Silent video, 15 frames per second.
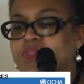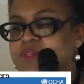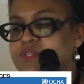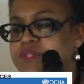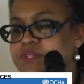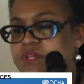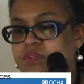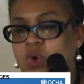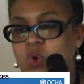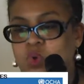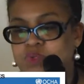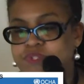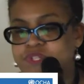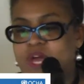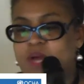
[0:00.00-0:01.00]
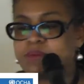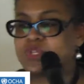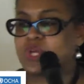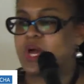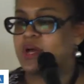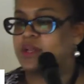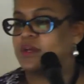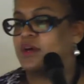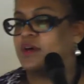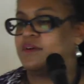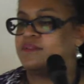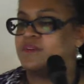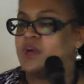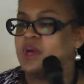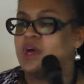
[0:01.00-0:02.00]
This is an old snapshot
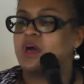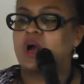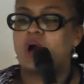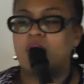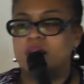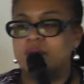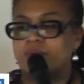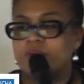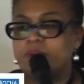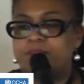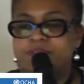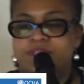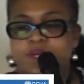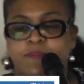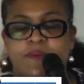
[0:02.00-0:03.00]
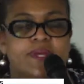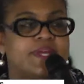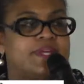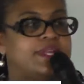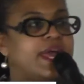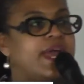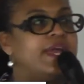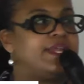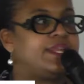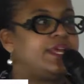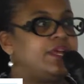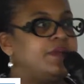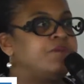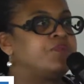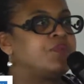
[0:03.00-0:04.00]
of cholera epidemic in
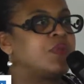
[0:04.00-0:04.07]
Haiti.